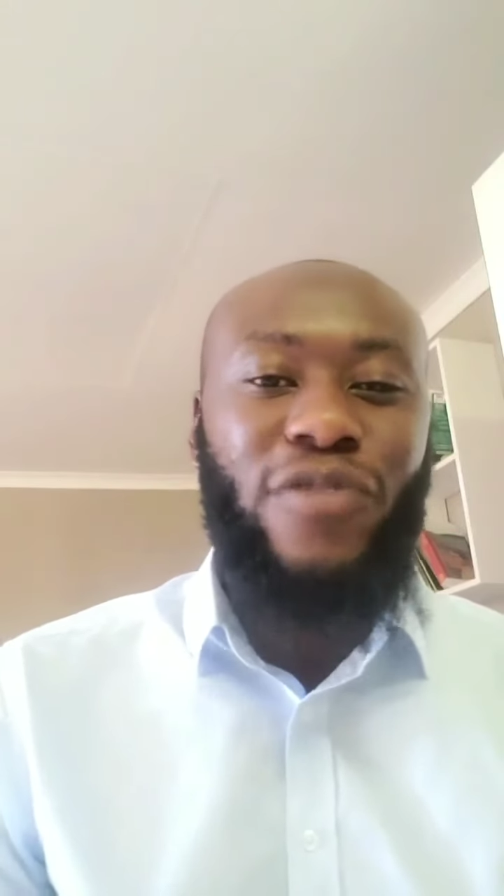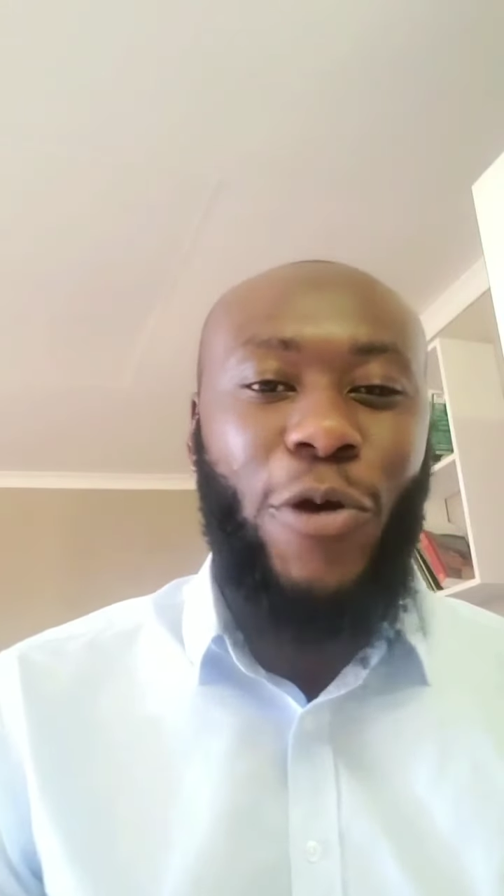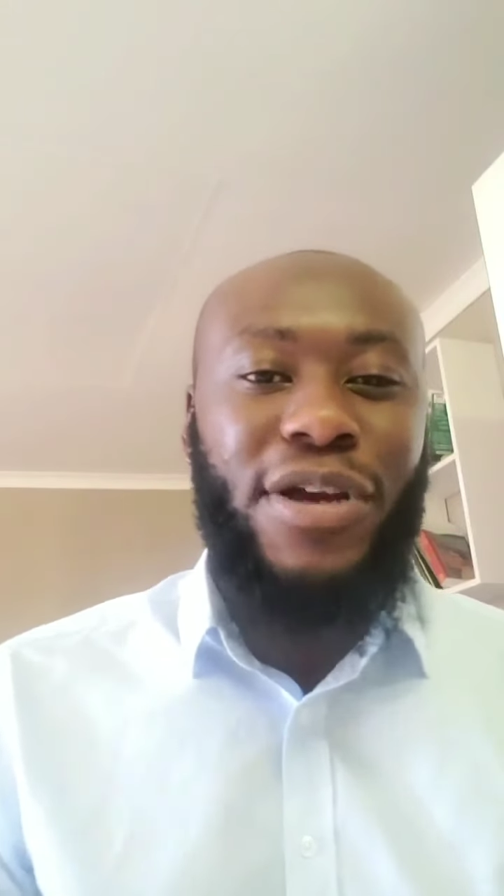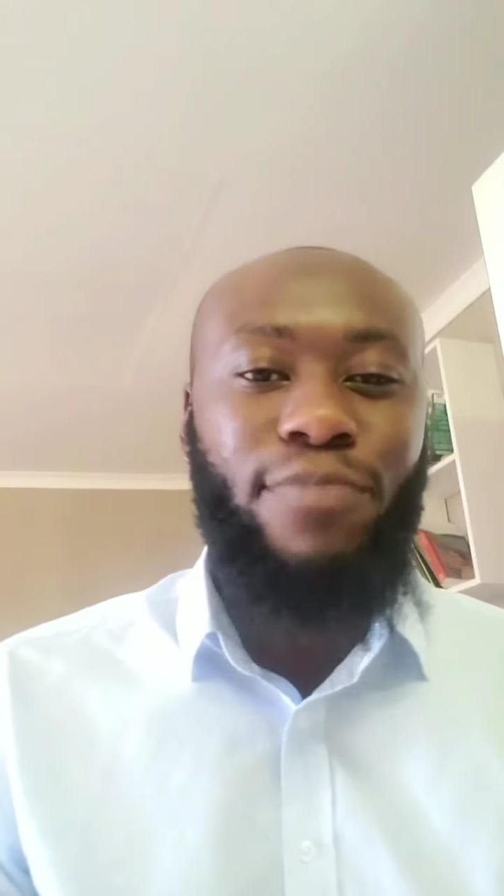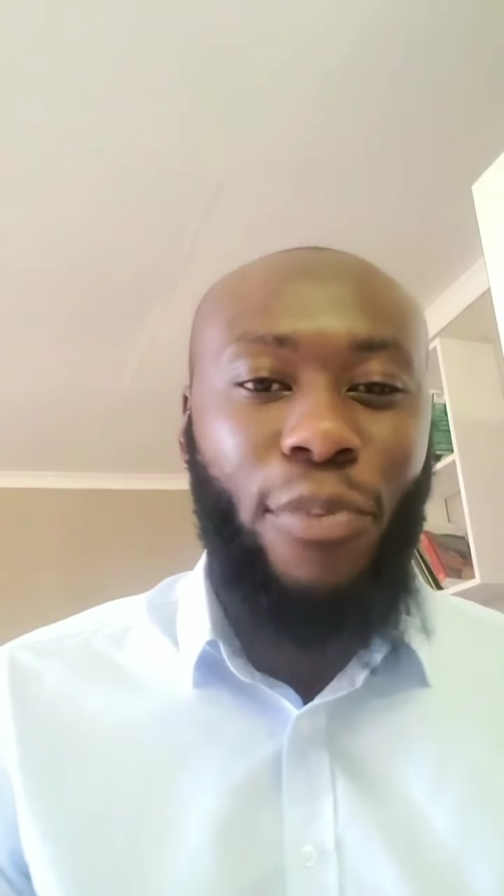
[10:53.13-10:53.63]

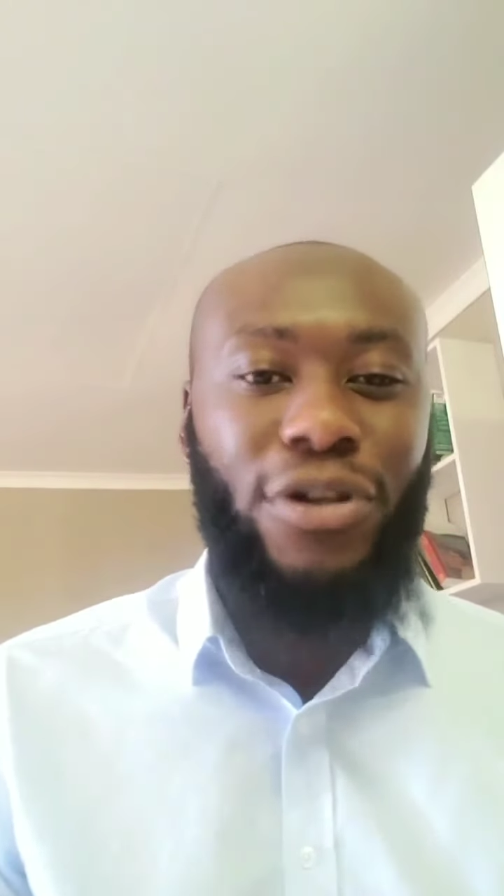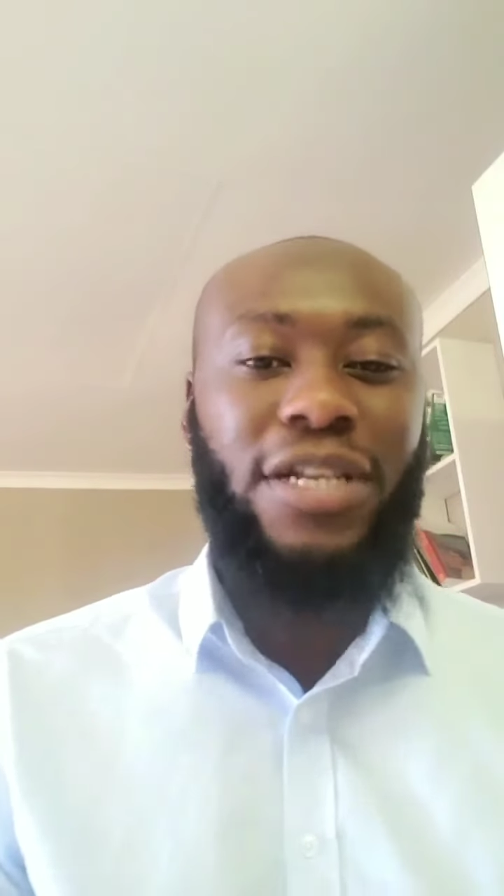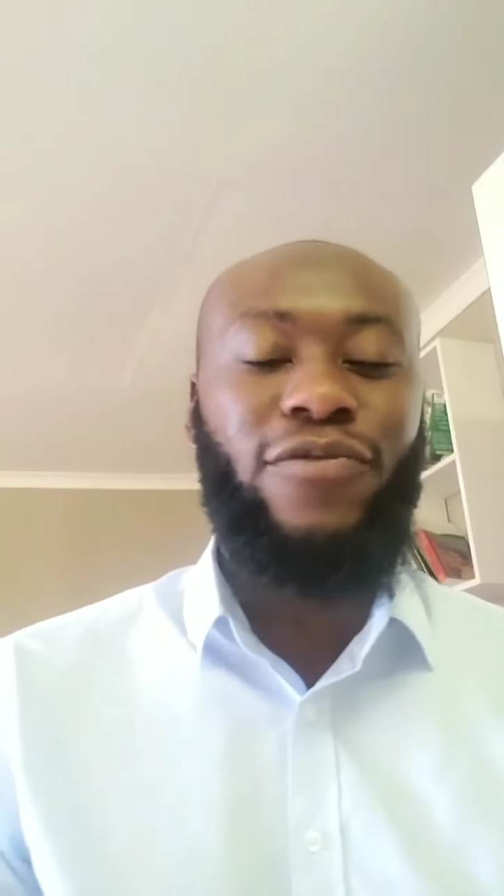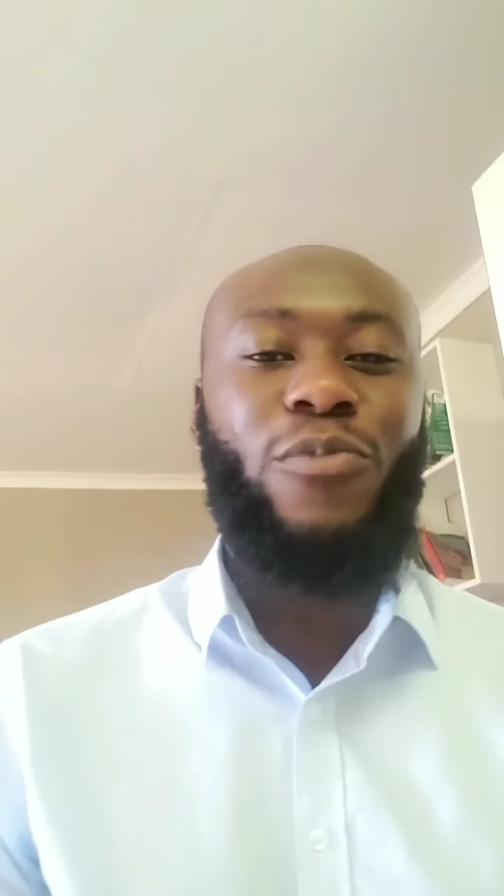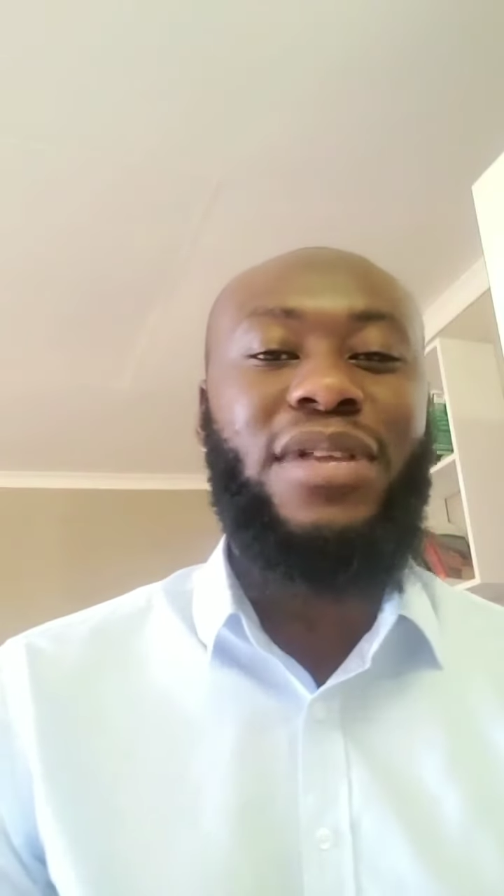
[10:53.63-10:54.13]
very
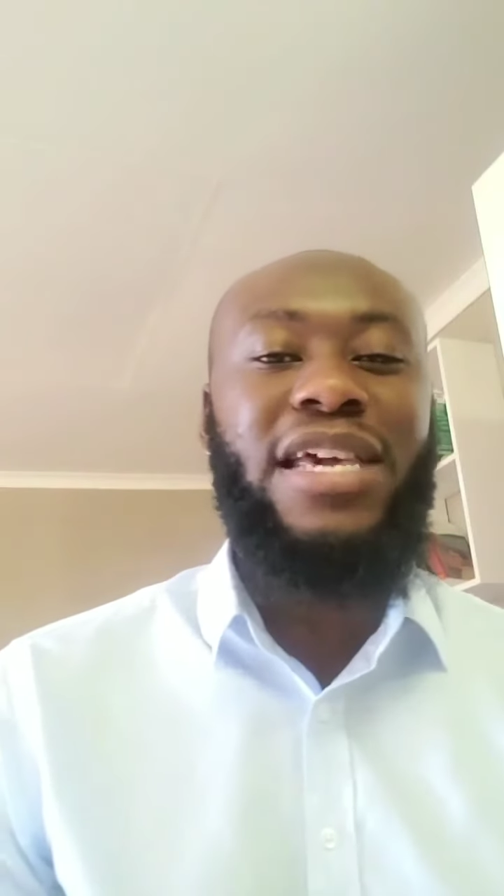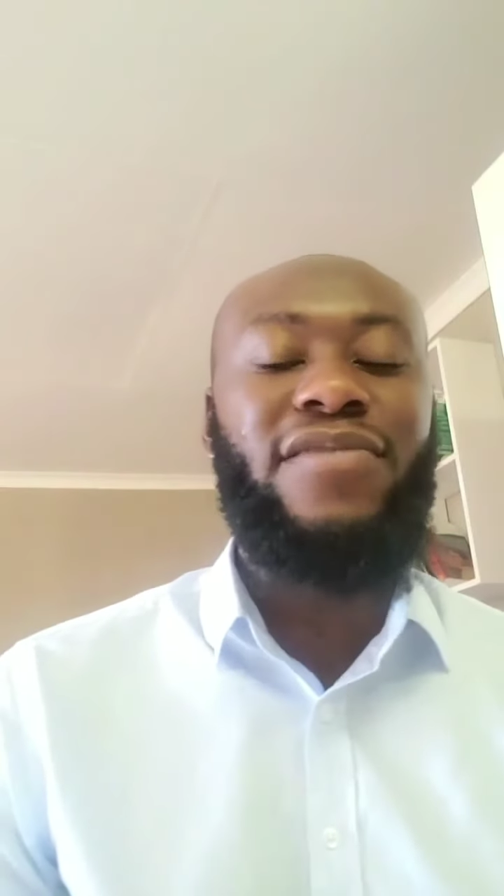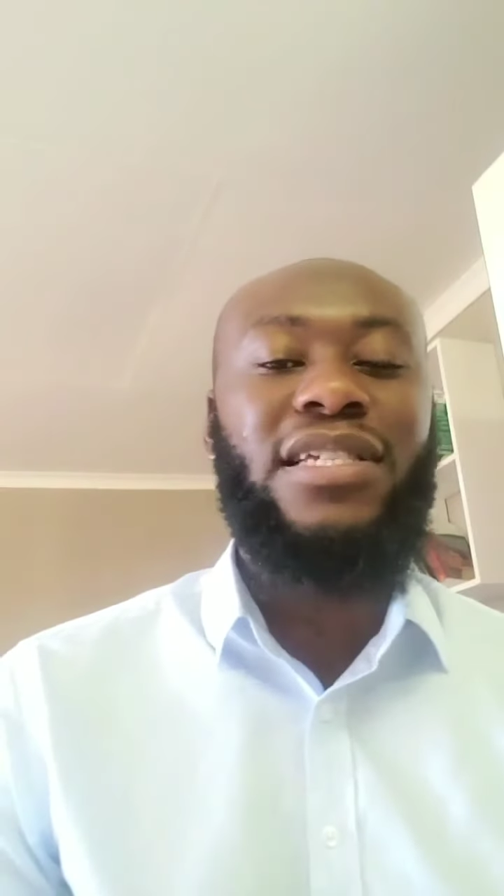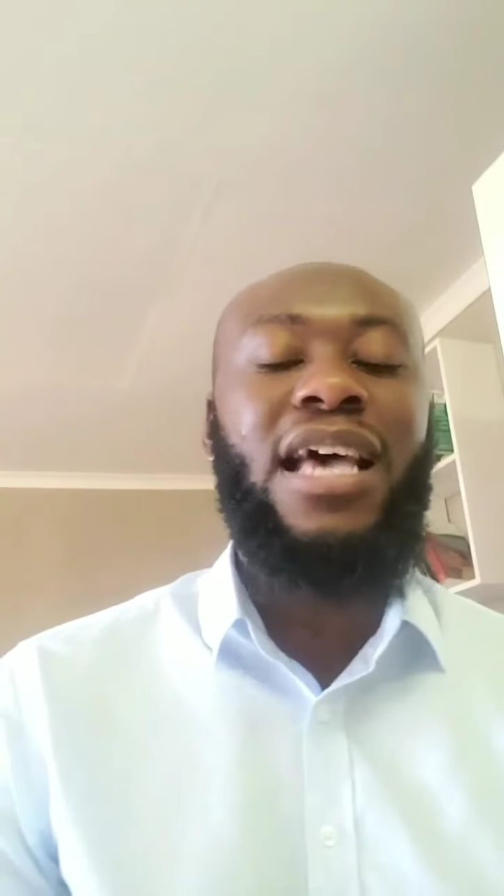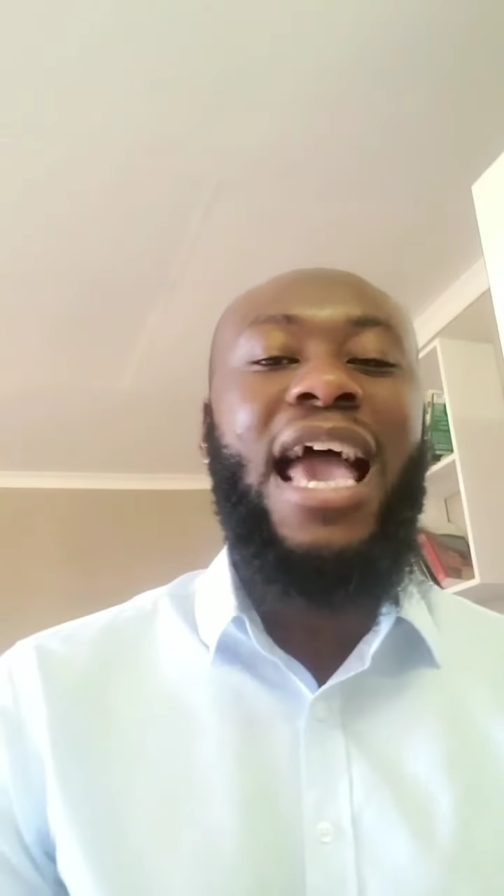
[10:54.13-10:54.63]
important for
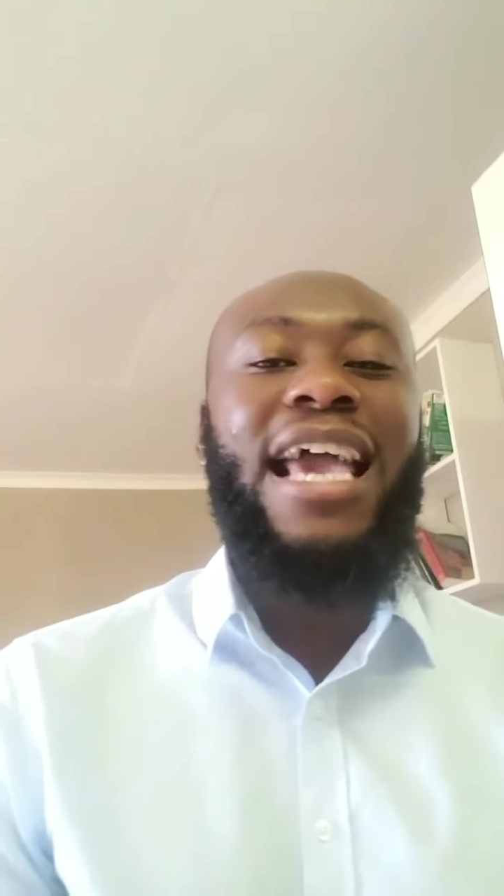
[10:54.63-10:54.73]
believers.